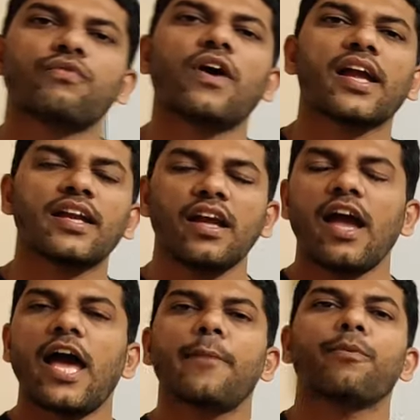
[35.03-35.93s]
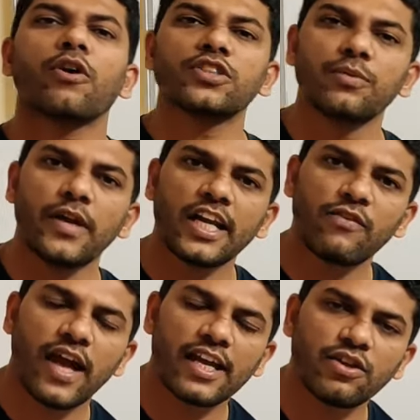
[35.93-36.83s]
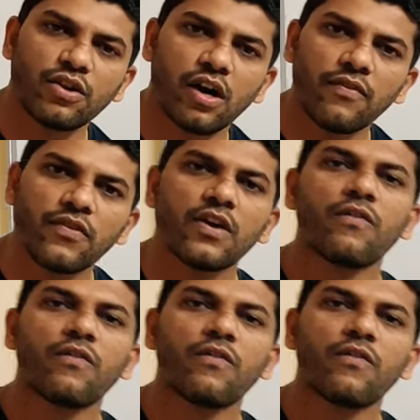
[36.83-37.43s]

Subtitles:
find approximate value of